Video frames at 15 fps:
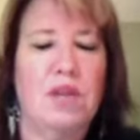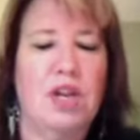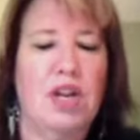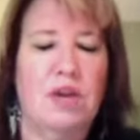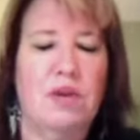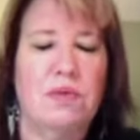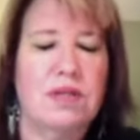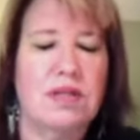you
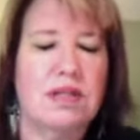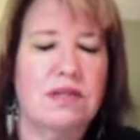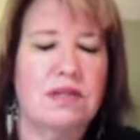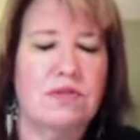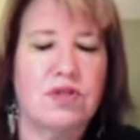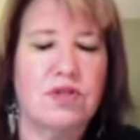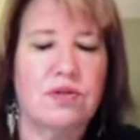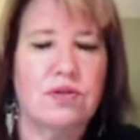know, in
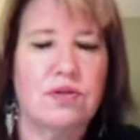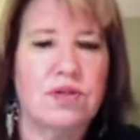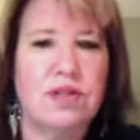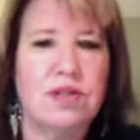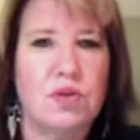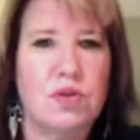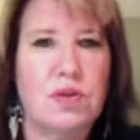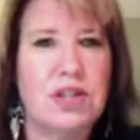certain
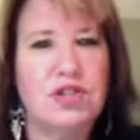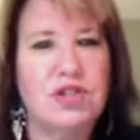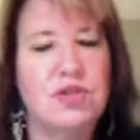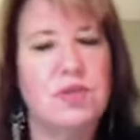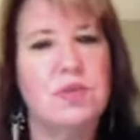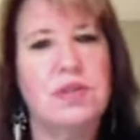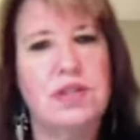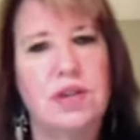
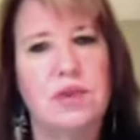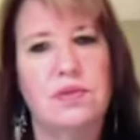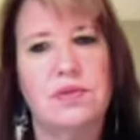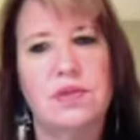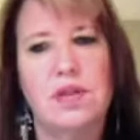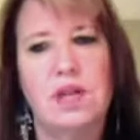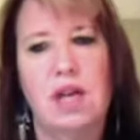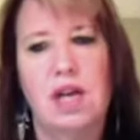situations, we
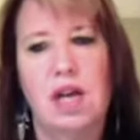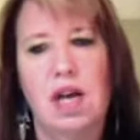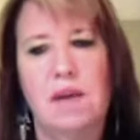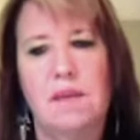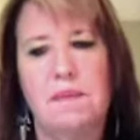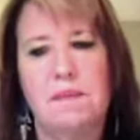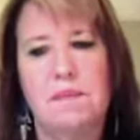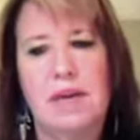don't.
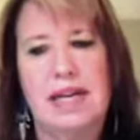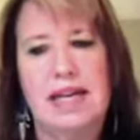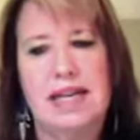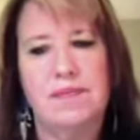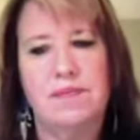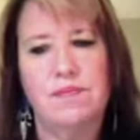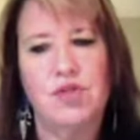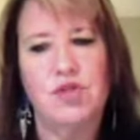
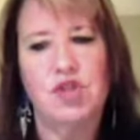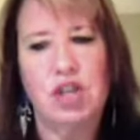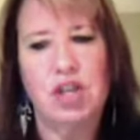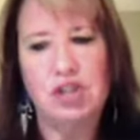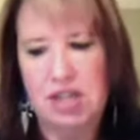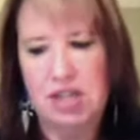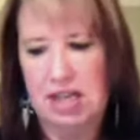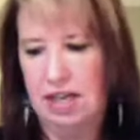But
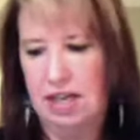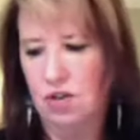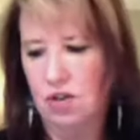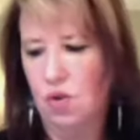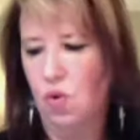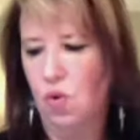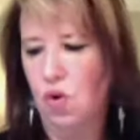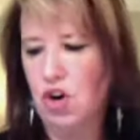judging it
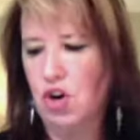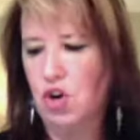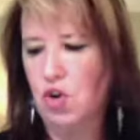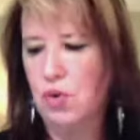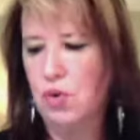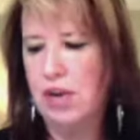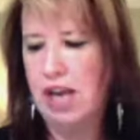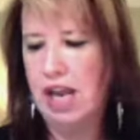or
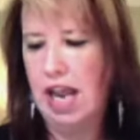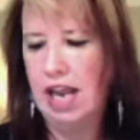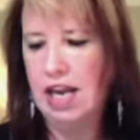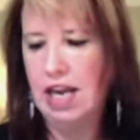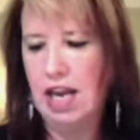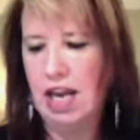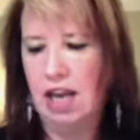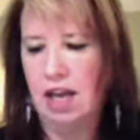
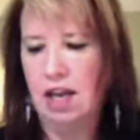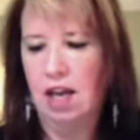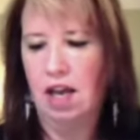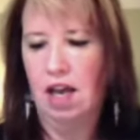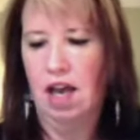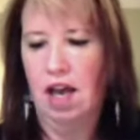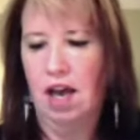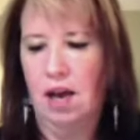creating
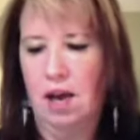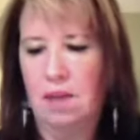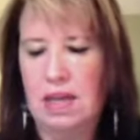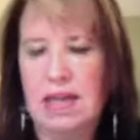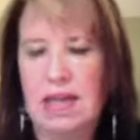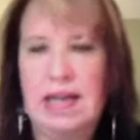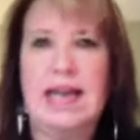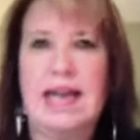um,
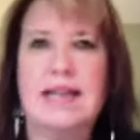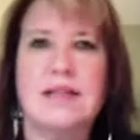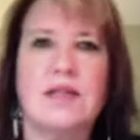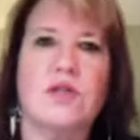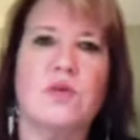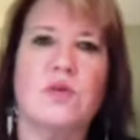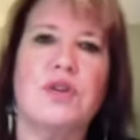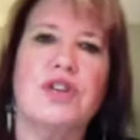an
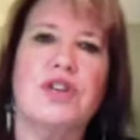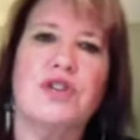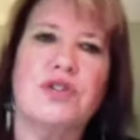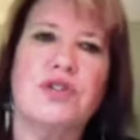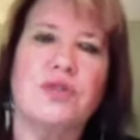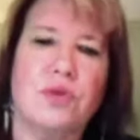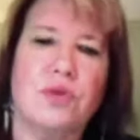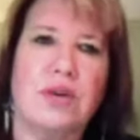essence where you're
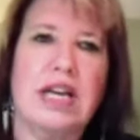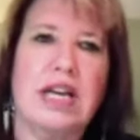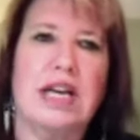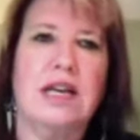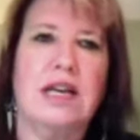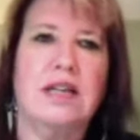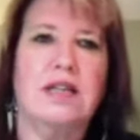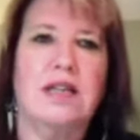storing
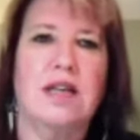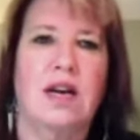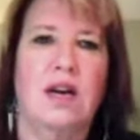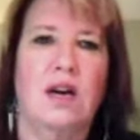it,